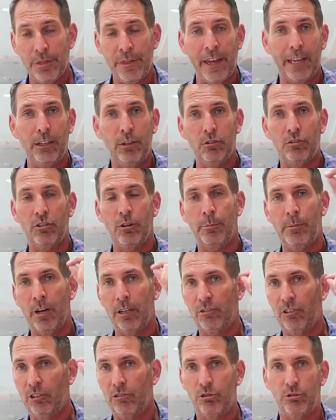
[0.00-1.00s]
Thank you so
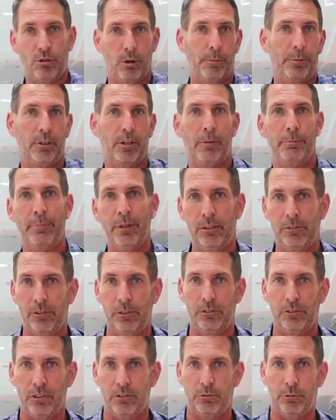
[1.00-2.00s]
much. He's tripled our
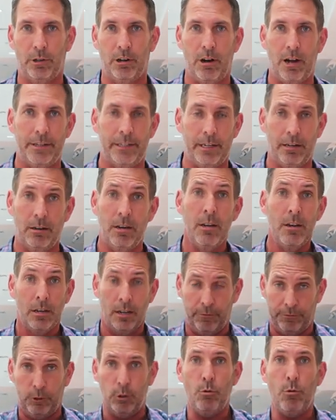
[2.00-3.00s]
business since we were on there.
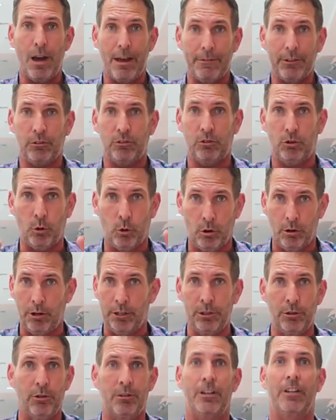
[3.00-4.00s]
If you have a
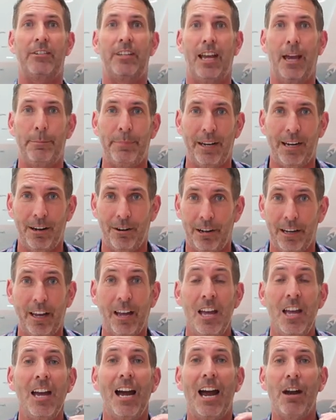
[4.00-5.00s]
store and you're in the Tampa
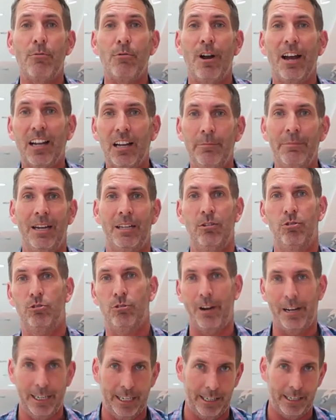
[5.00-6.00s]
area, I recommend you
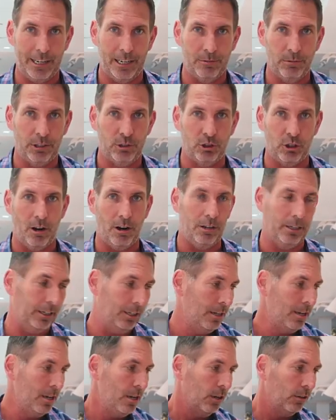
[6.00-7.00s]
try to get on with
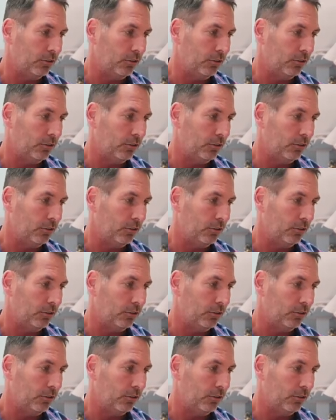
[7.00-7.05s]
Charlie.